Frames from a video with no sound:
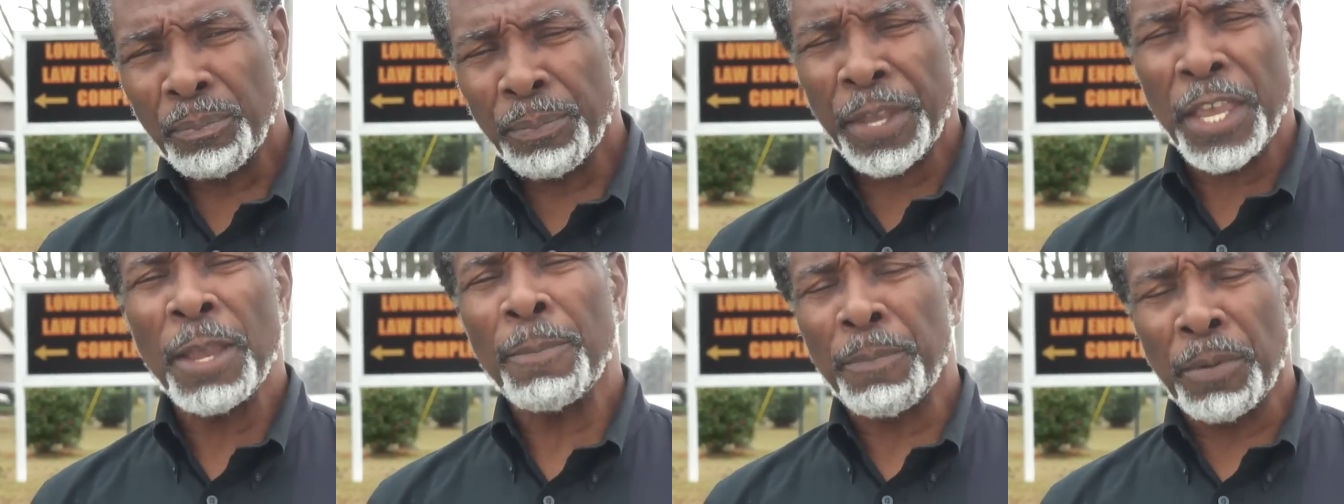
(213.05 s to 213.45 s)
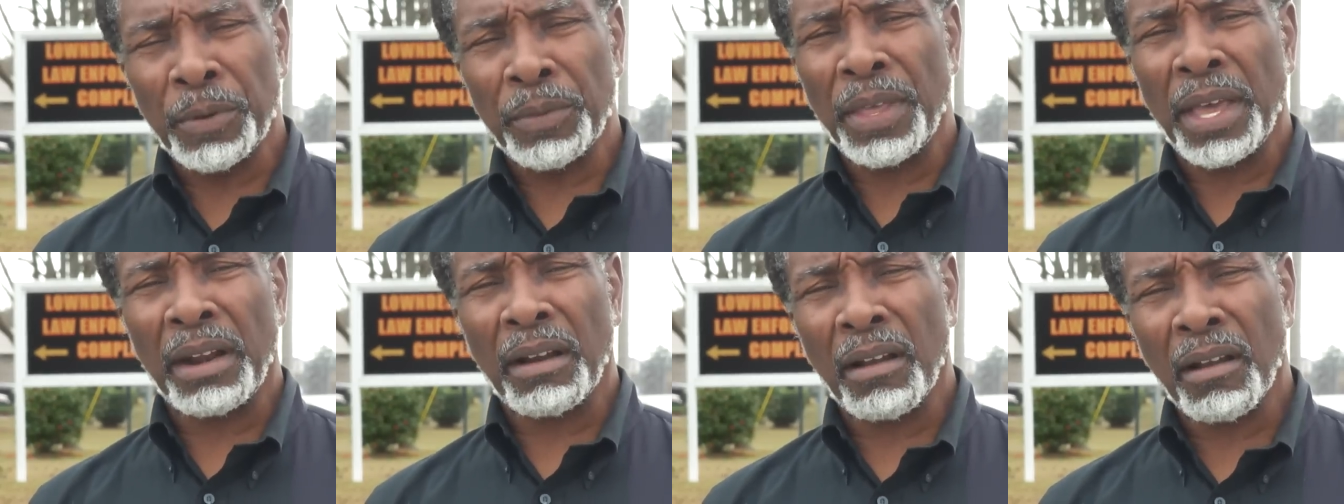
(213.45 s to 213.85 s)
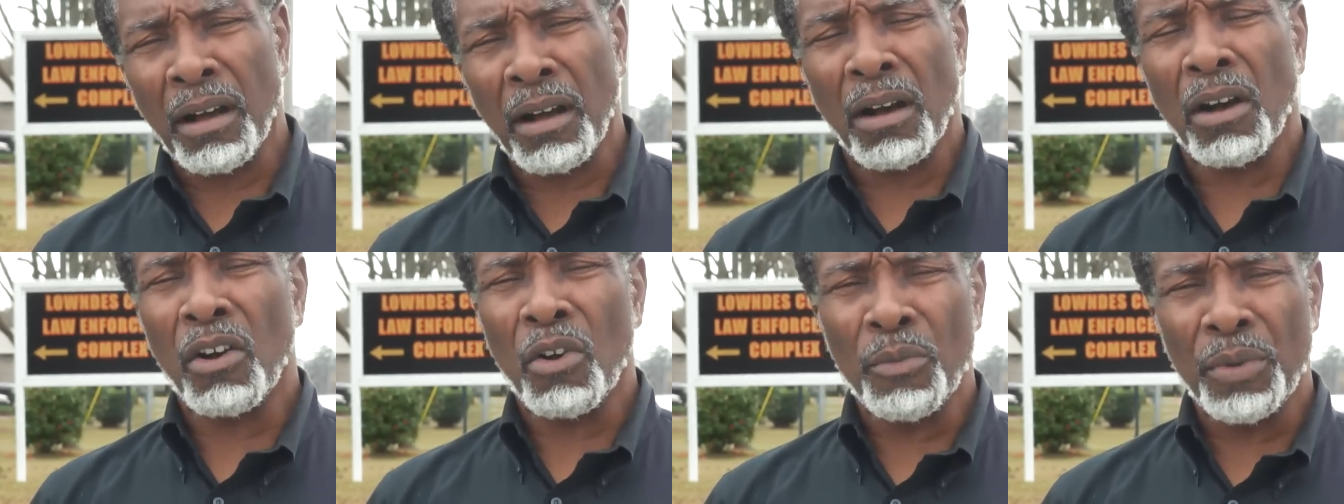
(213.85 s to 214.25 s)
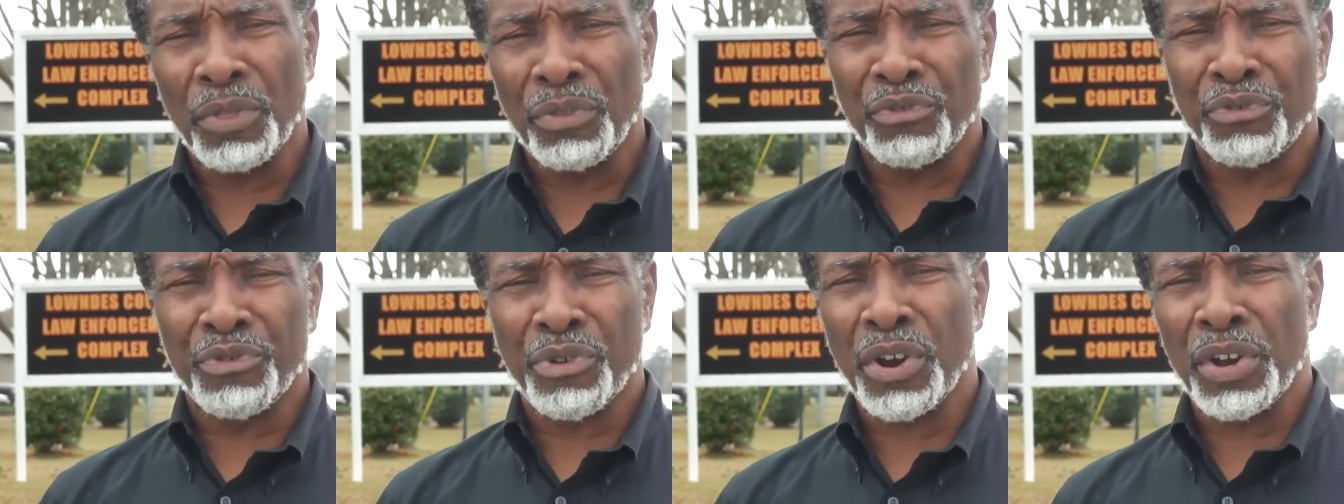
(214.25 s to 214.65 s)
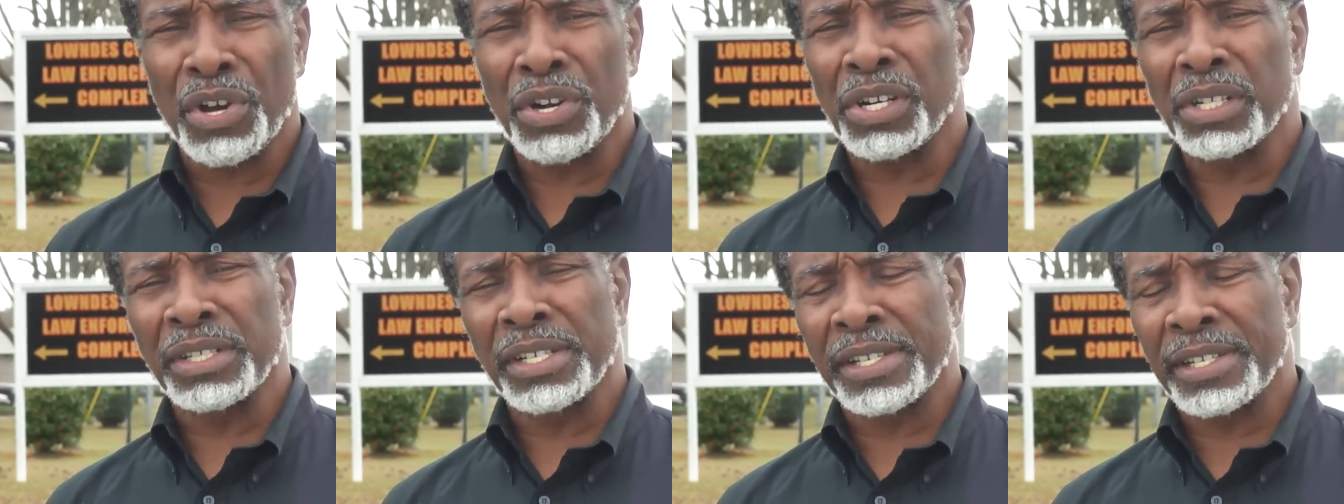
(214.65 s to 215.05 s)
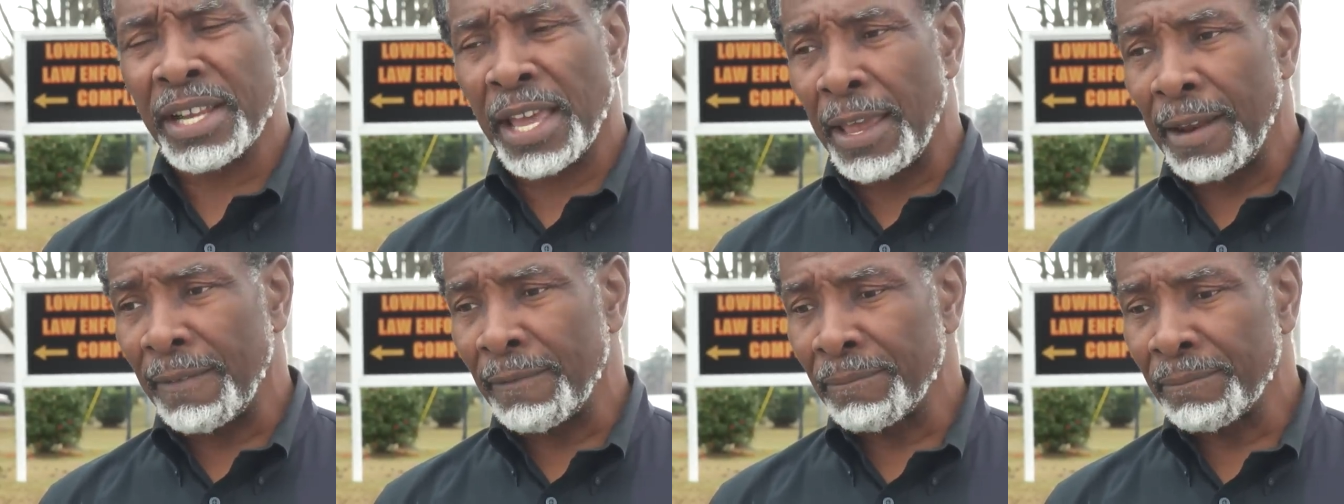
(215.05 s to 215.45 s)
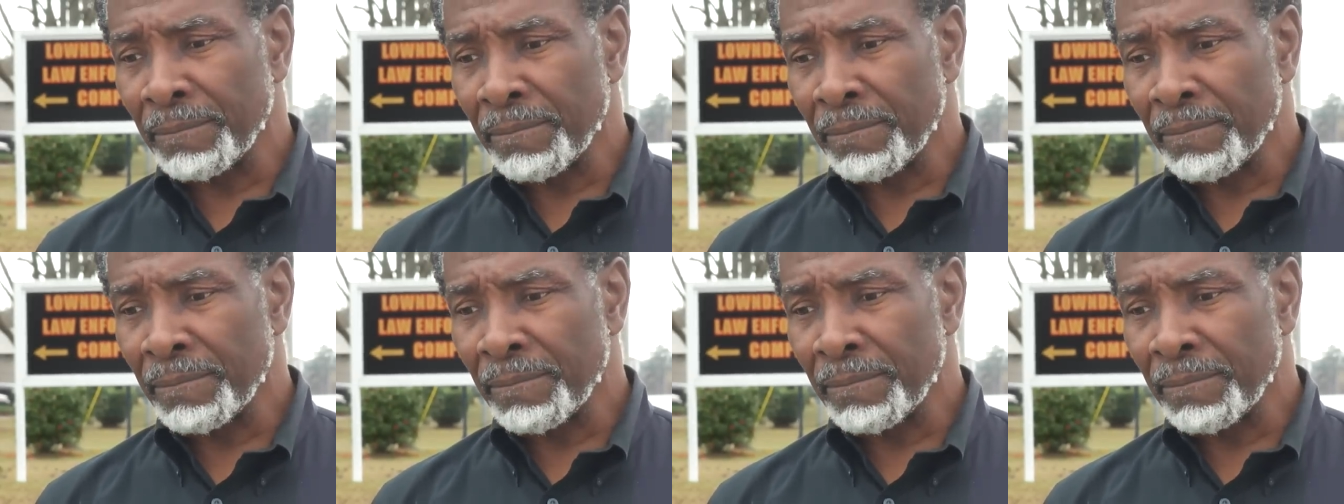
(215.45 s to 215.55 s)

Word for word: people that are caught with drugs and